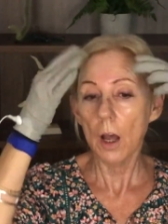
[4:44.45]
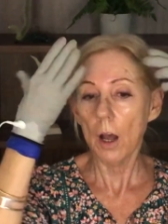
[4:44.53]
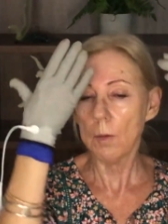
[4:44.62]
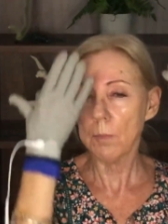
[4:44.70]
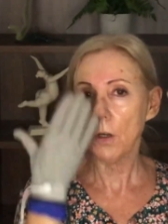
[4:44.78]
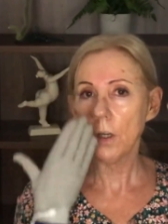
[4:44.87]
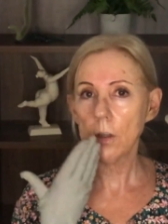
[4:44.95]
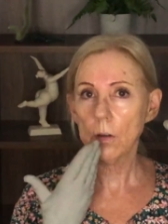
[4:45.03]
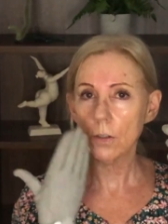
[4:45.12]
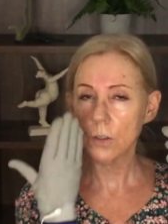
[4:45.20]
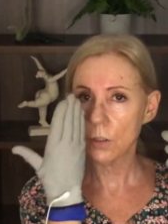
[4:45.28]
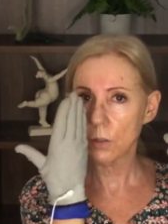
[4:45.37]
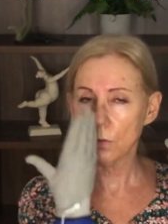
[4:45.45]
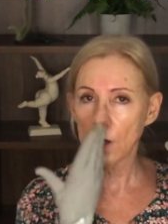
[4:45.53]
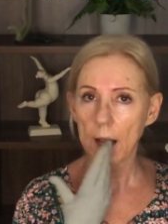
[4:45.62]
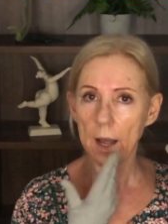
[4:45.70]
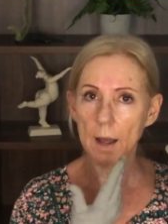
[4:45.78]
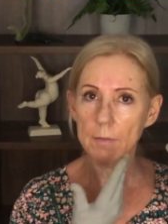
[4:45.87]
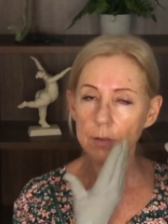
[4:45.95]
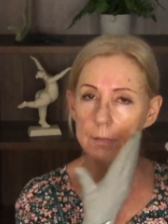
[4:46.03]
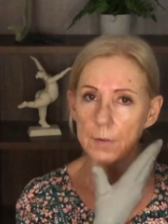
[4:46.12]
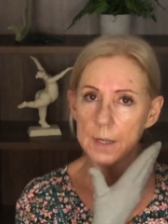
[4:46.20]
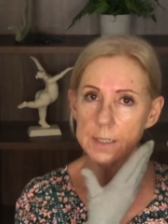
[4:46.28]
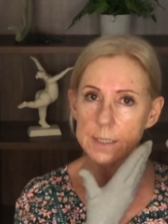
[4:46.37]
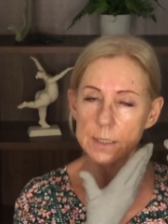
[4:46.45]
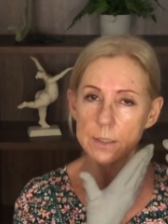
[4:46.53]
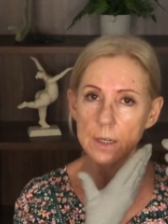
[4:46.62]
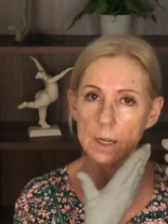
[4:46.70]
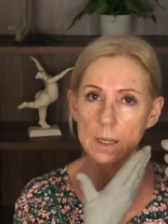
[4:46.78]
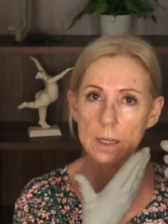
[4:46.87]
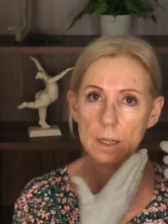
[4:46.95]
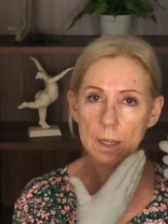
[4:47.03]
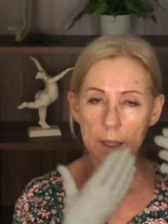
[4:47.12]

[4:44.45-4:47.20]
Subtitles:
I'm only going to do a half a face today.